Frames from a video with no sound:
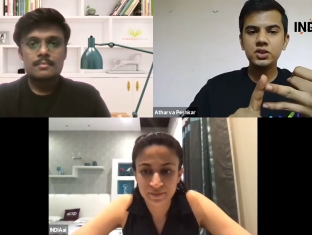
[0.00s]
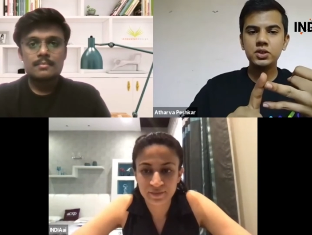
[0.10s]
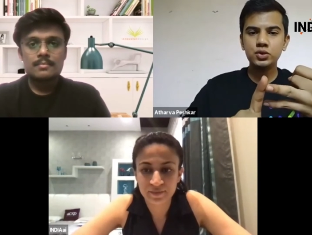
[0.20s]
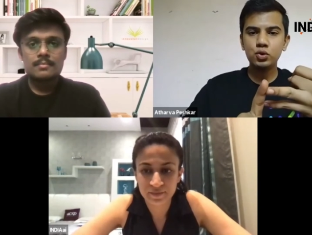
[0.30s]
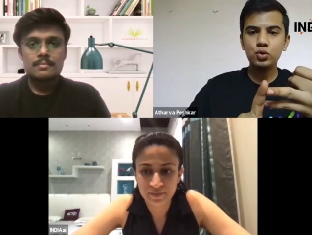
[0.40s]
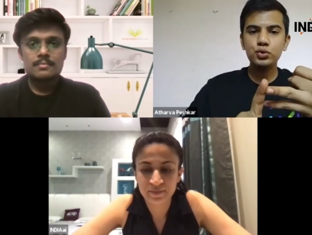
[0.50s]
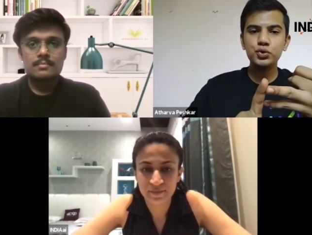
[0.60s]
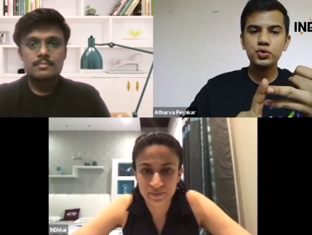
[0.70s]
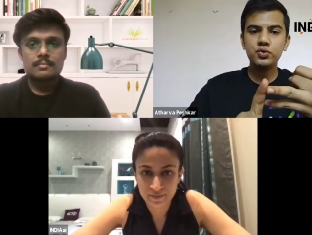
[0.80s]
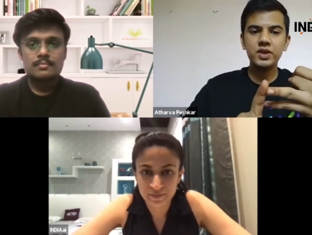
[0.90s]
Speaker 1: slow.
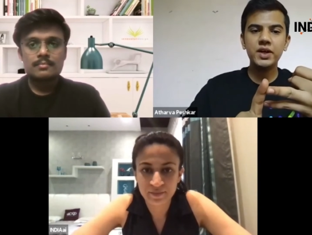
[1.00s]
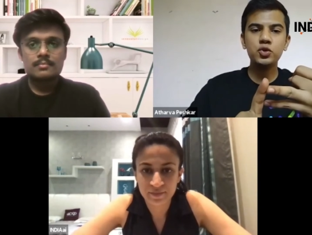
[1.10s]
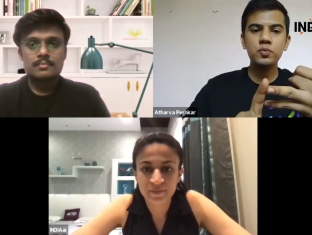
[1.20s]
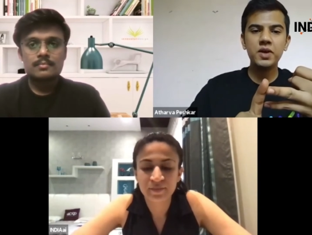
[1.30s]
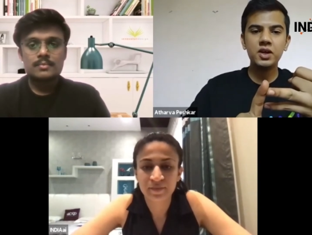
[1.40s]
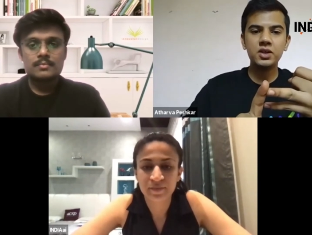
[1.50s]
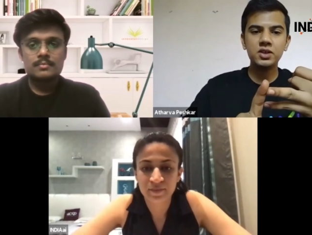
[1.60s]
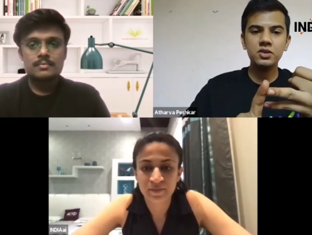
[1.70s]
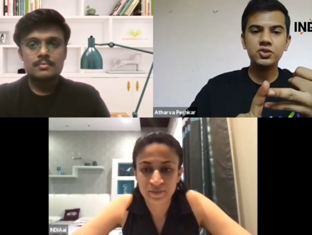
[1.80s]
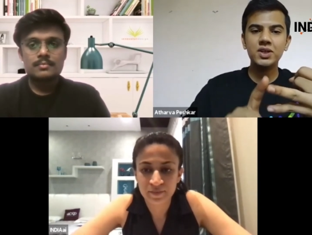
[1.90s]
So we try to make our
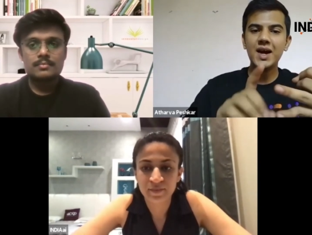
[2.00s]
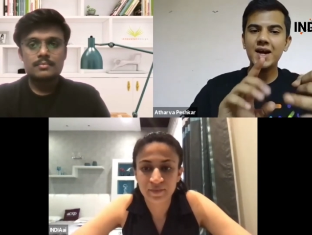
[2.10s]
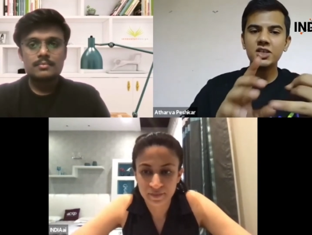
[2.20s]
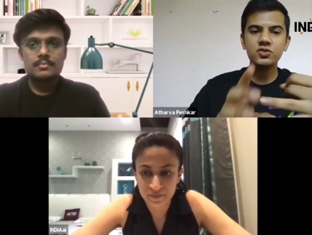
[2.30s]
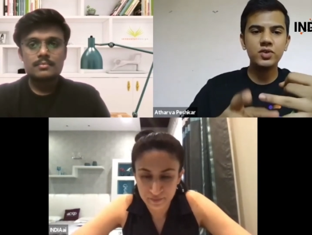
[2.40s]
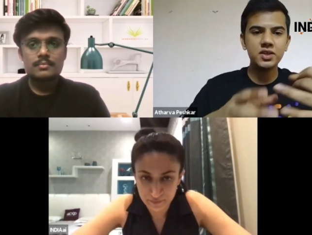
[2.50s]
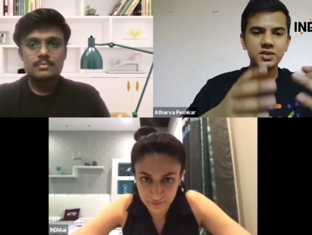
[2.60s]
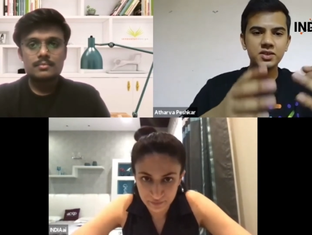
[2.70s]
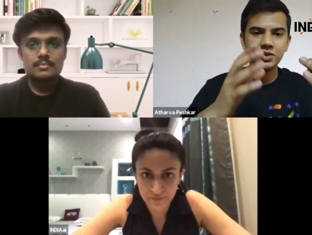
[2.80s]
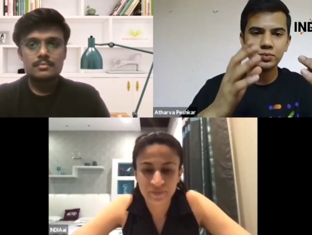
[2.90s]
solution as fast
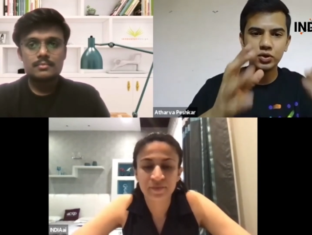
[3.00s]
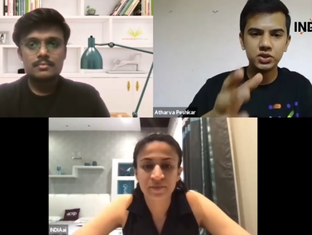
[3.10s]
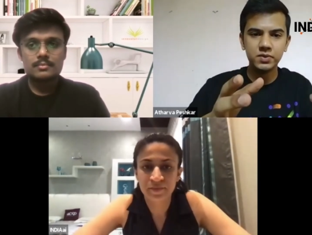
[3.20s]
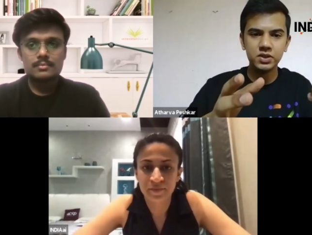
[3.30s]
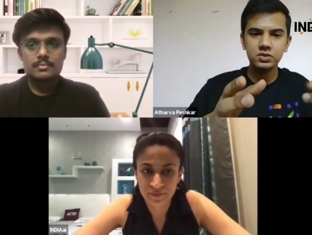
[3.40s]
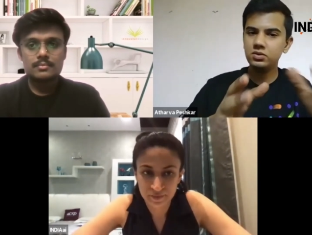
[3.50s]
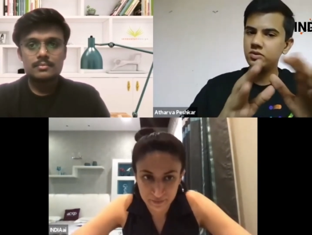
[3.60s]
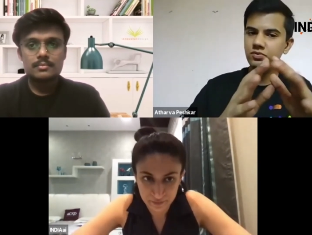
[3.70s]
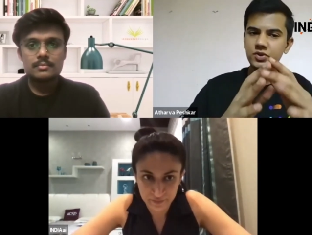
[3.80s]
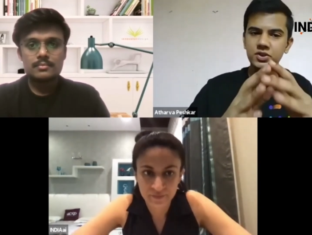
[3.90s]
as possible.
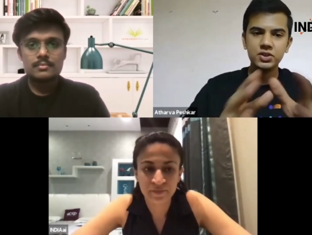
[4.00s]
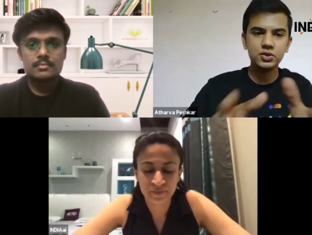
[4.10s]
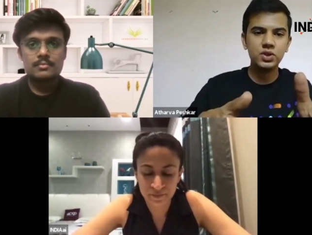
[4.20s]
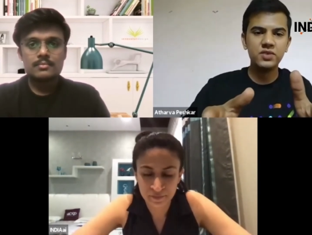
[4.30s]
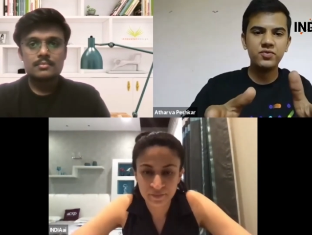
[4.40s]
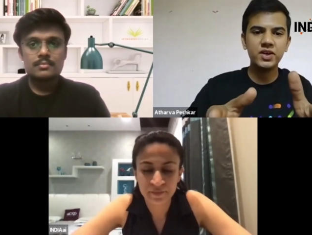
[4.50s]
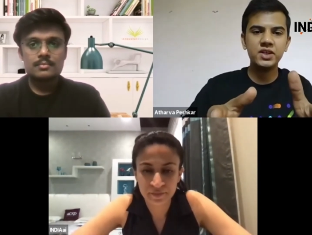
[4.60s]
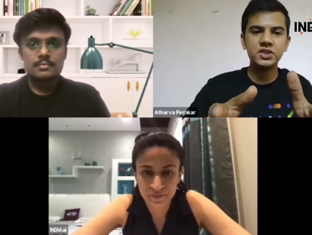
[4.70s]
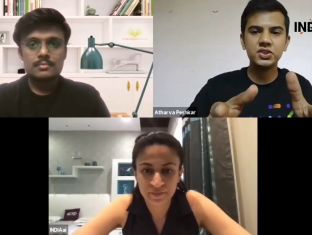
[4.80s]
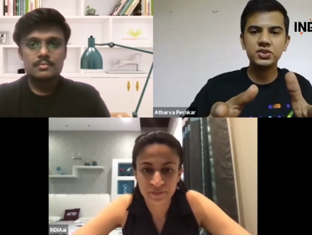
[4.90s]
We just do hmm. deep
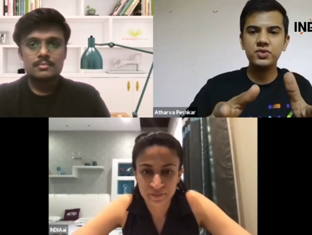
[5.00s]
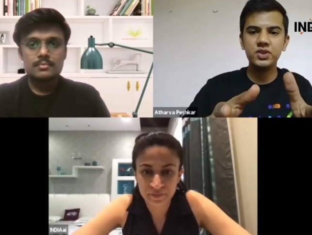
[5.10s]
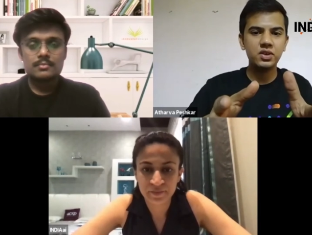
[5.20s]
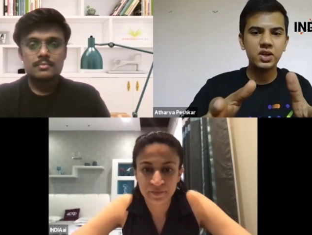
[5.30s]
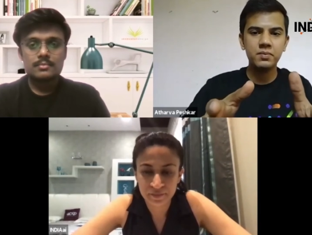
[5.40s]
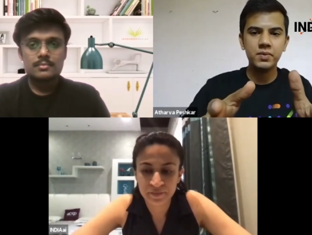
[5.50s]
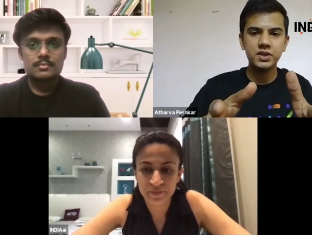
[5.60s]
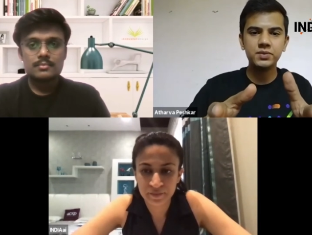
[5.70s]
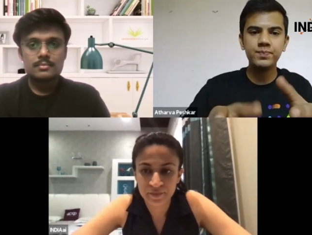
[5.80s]
detection within three minutes.